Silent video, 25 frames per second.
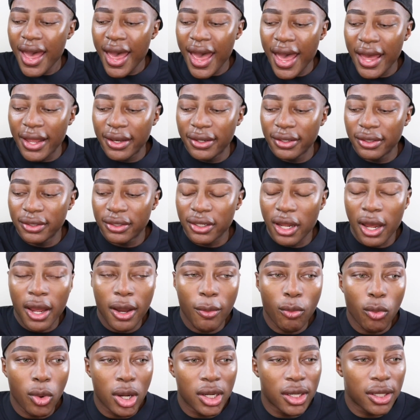and
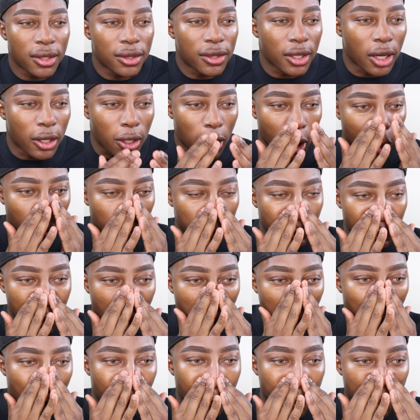one of the golden
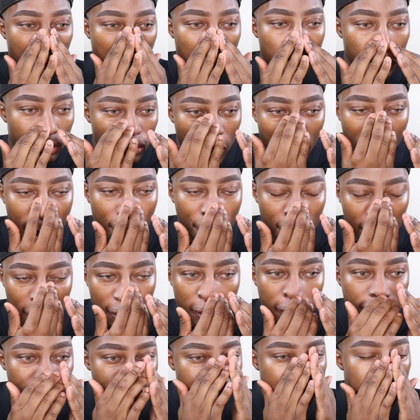illuminator
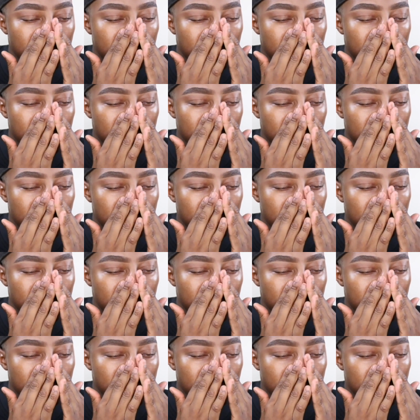drops.